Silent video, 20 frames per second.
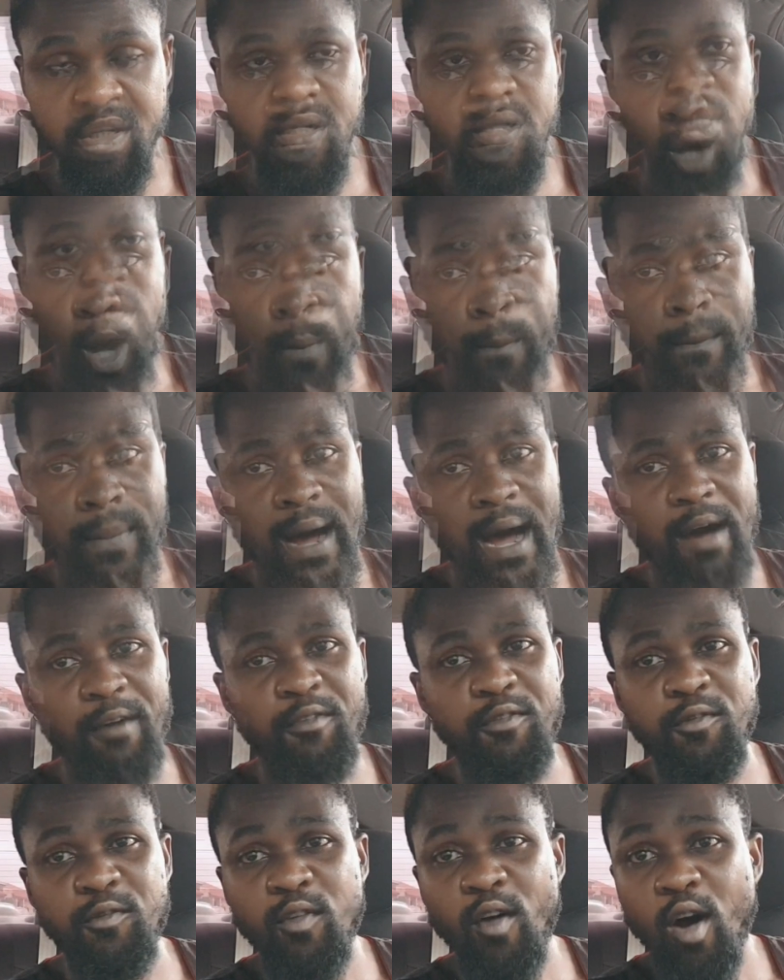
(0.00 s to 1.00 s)
The number
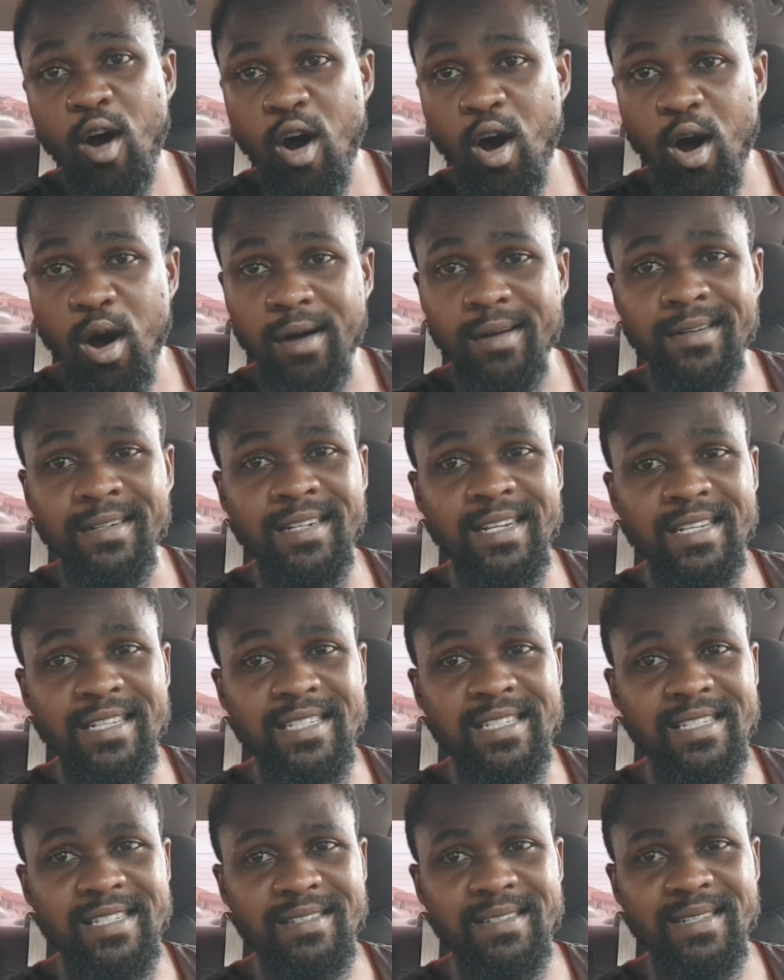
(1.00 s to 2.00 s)
4 on
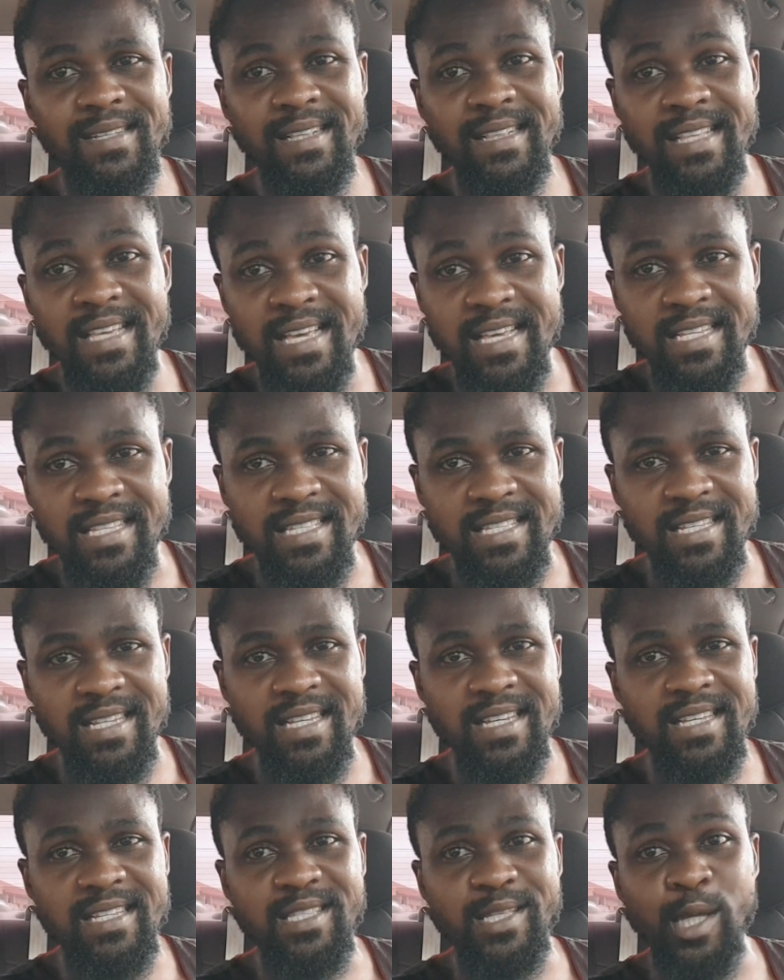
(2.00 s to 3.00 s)
this
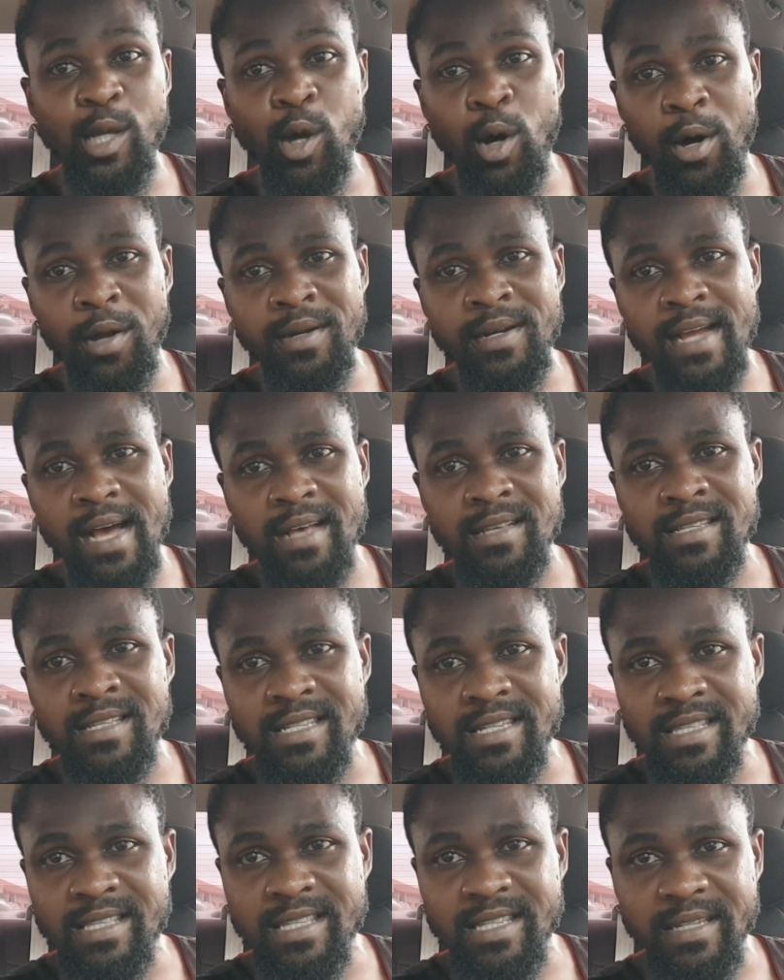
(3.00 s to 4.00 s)
list is the Honda
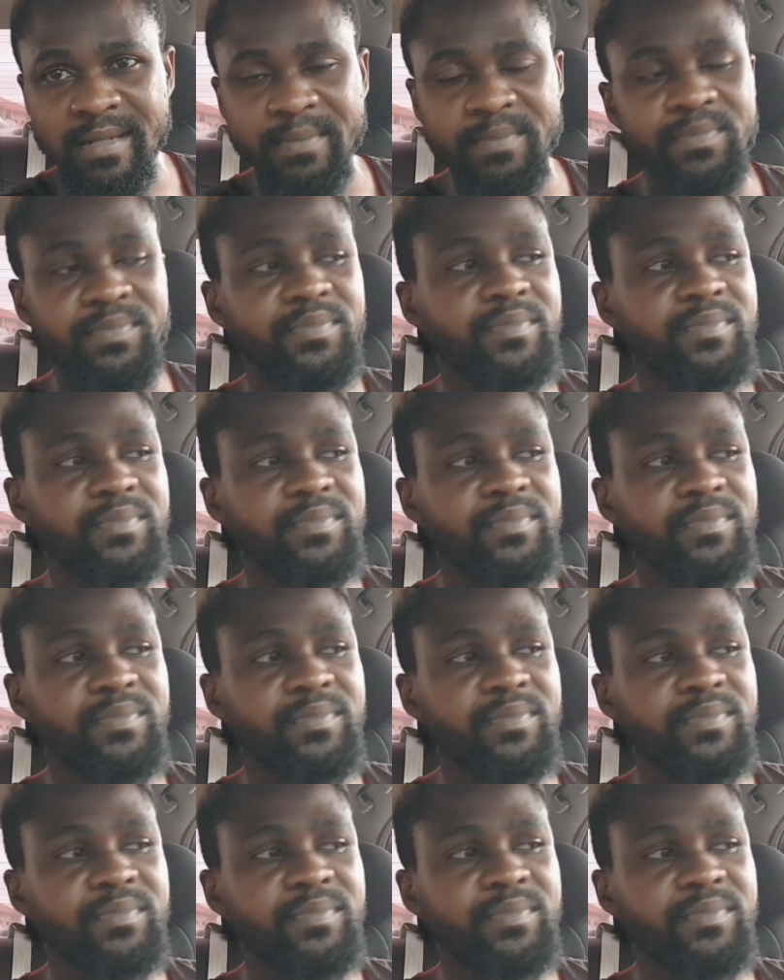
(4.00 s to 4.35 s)
City.